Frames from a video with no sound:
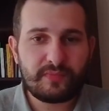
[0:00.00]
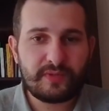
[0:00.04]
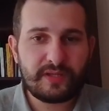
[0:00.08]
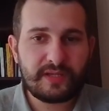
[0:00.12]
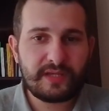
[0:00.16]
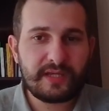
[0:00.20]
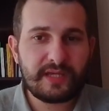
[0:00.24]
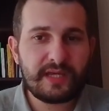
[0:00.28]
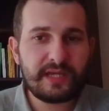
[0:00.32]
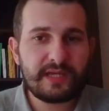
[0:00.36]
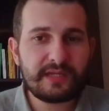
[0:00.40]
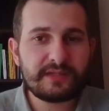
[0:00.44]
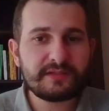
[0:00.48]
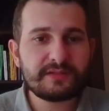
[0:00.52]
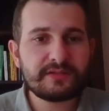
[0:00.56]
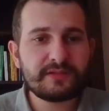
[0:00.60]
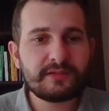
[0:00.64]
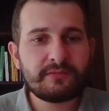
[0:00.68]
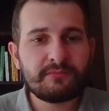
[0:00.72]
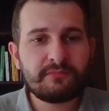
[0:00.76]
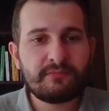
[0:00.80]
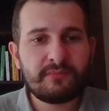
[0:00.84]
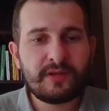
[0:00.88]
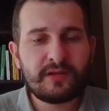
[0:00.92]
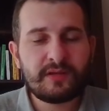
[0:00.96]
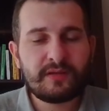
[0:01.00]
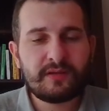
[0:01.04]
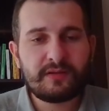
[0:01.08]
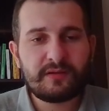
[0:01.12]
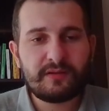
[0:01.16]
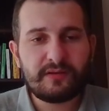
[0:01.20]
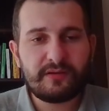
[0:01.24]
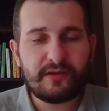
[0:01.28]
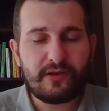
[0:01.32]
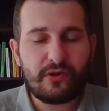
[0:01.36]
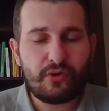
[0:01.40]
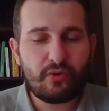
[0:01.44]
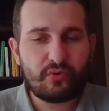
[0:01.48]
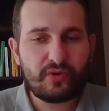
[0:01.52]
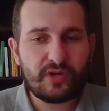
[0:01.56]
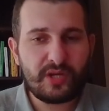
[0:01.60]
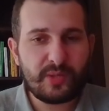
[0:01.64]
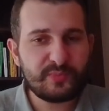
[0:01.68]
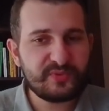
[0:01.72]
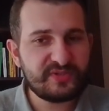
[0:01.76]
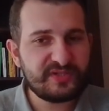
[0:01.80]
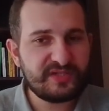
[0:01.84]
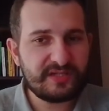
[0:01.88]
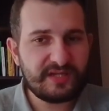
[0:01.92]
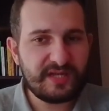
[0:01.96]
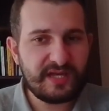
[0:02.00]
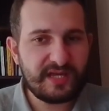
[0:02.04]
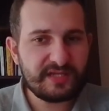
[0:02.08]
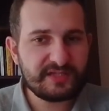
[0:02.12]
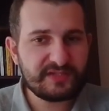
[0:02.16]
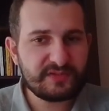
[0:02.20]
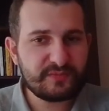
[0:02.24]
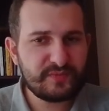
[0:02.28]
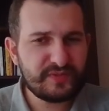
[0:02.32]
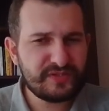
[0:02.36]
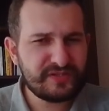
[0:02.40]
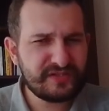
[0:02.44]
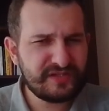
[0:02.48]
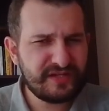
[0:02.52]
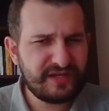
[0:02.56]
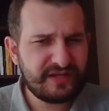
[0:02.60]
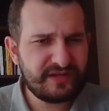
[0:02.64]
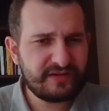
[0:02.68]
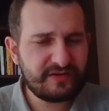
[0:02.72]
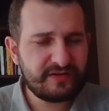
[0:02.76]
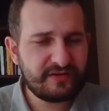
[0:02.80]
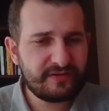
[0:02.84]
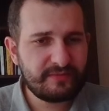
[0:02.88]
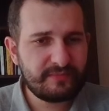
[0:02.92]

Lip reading: and now comes the last mistake